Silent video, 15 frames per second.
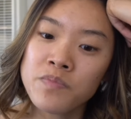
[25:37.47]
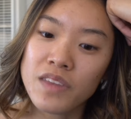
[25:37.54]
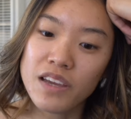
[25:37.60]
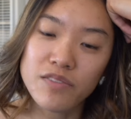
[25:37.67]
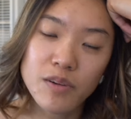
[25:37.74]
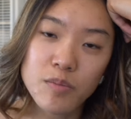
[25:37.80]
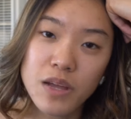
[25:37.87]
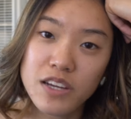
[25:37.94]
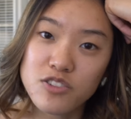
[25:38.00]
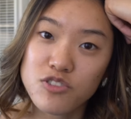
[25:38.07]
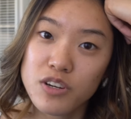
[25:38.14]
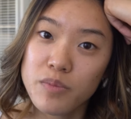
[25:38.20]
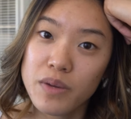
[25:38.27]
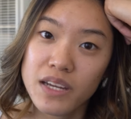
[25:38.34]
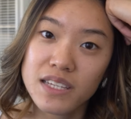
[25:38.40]
If I'm not
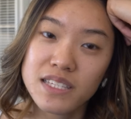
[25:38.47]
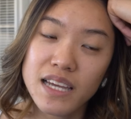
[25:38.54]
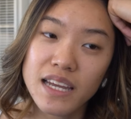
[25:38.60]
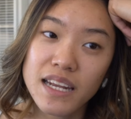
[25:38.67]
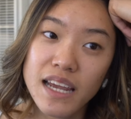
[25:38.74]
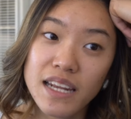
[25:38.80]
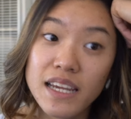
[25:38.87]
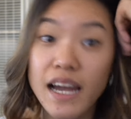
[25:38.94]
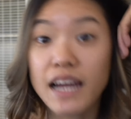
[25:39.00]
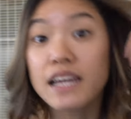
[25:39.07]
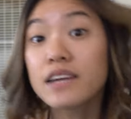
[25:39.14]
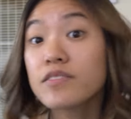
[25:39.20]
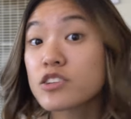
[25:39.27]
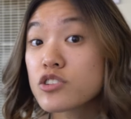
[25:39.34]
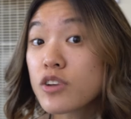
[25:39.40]
streaming in 1080, I
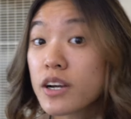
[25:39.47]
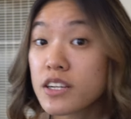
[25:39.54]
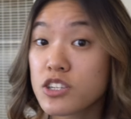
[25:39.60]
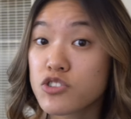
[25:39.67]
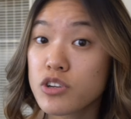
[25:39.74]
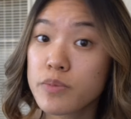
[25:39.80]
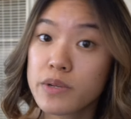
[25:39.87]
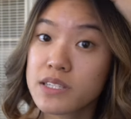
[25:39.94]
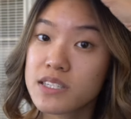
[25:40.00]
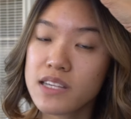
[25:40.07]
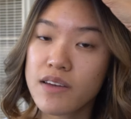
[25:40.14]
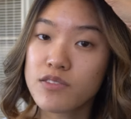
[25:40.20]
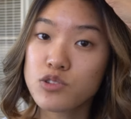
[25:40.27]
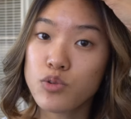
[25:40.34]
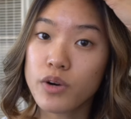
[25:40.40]
even tried to stream at
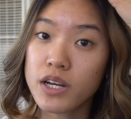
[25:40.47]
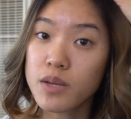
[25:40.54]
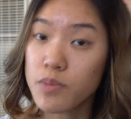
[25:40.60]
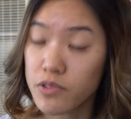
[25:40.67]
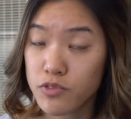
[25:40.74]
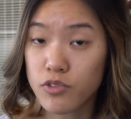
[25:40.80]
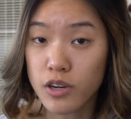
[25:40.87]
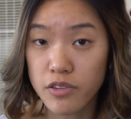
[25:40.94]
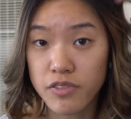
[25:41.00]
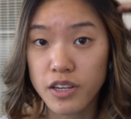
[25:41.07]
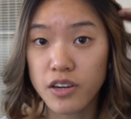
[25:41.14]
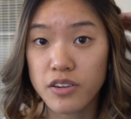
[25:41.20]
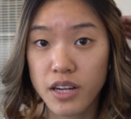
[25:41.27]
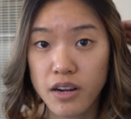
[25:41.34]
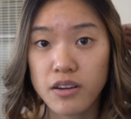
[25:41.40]
720 before I
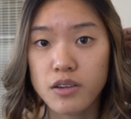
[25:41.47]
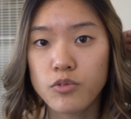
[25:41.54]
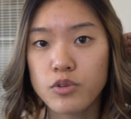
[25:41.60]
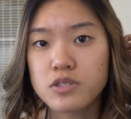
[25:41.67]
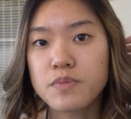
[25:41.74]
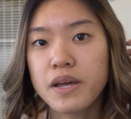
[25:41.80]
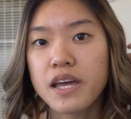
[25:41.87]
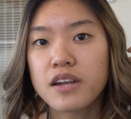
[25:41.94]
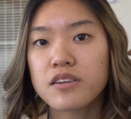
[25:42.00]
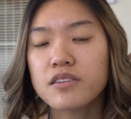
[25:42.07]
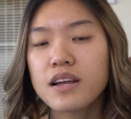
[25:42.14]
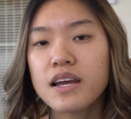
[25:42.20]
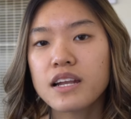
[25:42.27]
figured out it was my internet,